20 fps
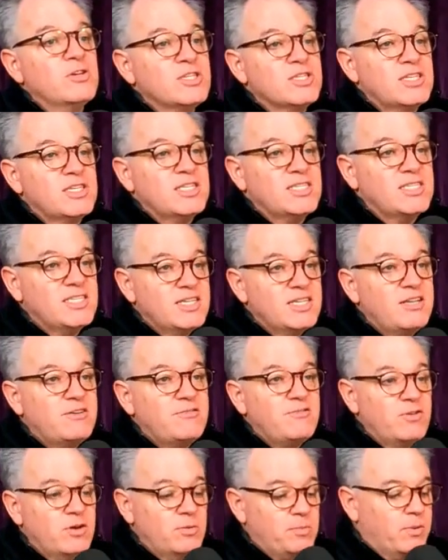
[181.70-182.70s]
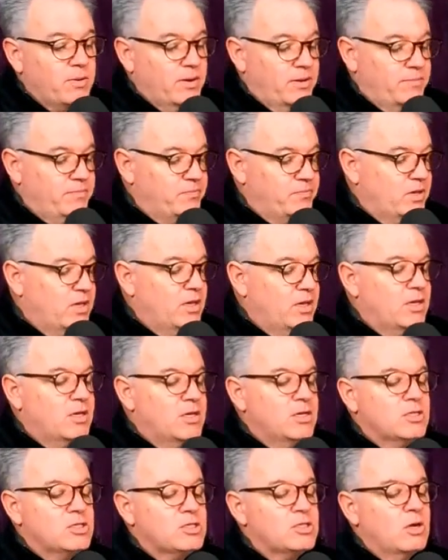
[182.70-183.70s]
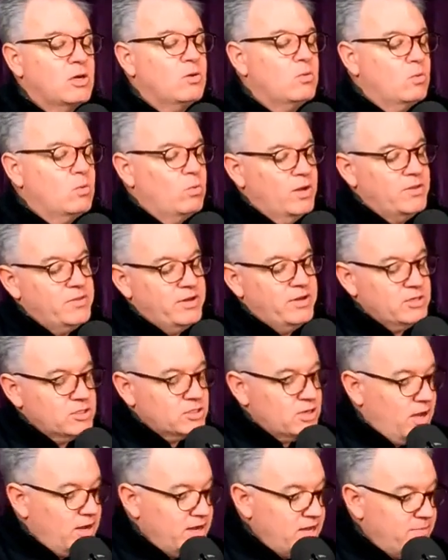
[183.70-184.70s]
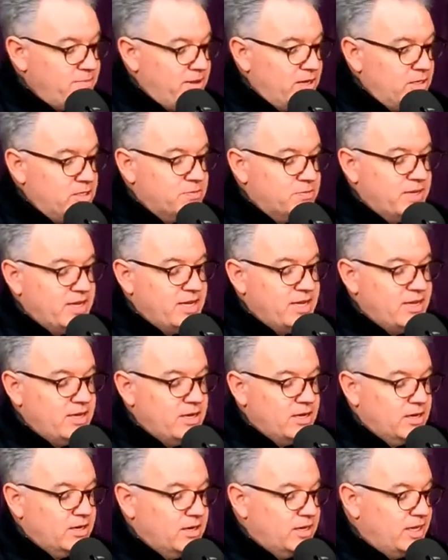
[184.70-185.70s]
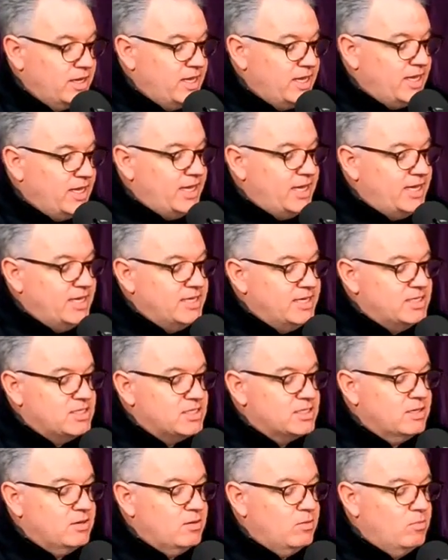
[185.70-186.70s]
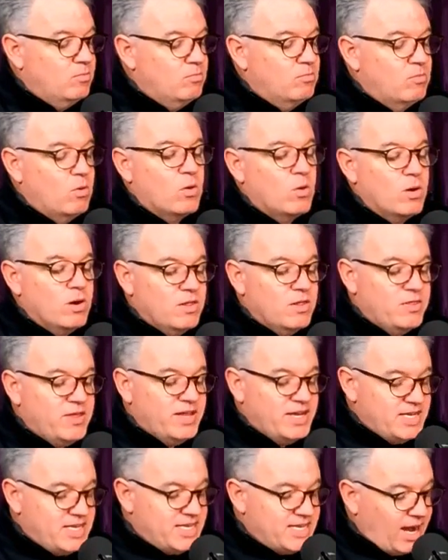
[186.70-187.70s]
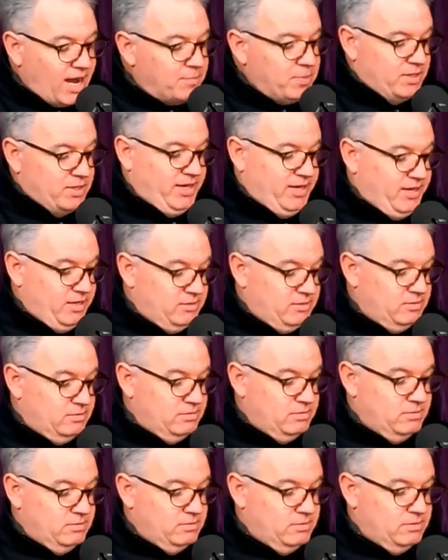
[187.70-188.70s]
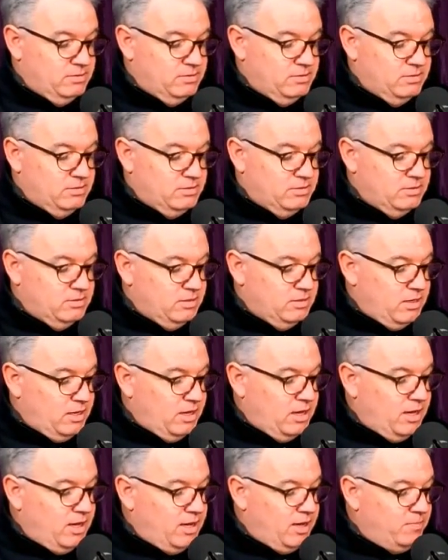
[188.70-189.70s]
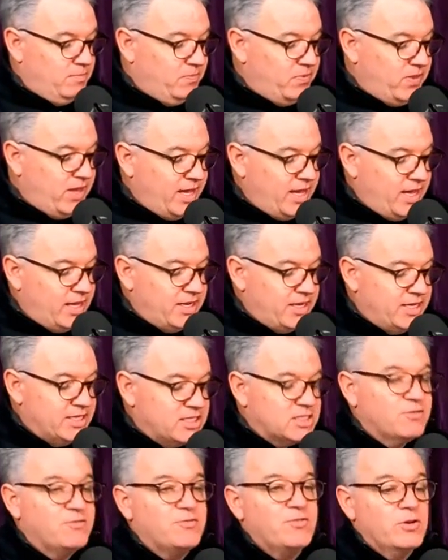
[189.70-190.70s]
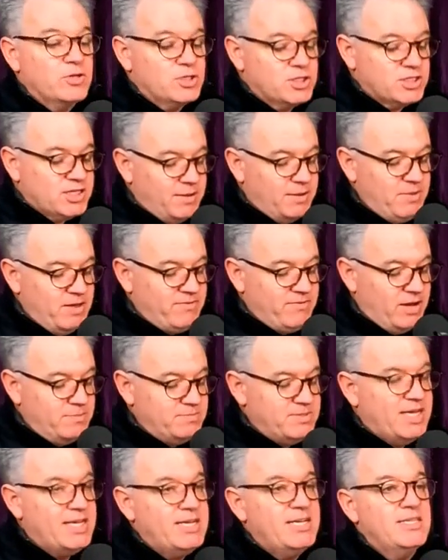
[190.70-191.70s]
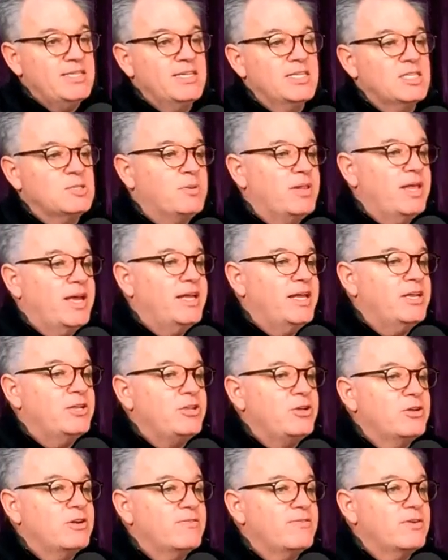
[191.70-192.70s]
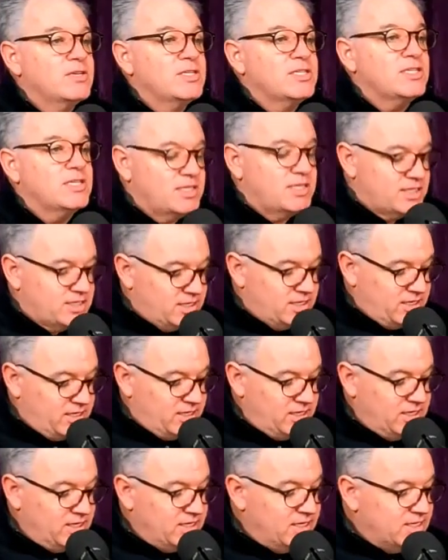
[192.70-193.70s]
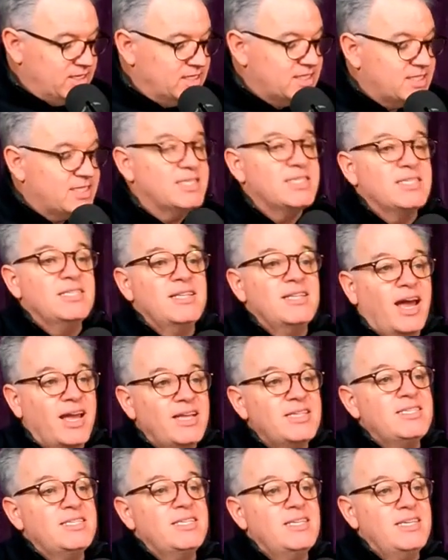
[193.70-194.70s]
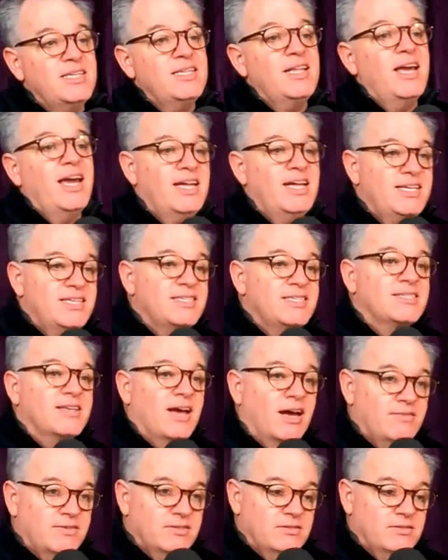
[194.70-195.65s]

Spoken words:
City footprint. So what they're talking about doing here is more than doubling it. And it's the first time they've updated this plan in University City since 1987.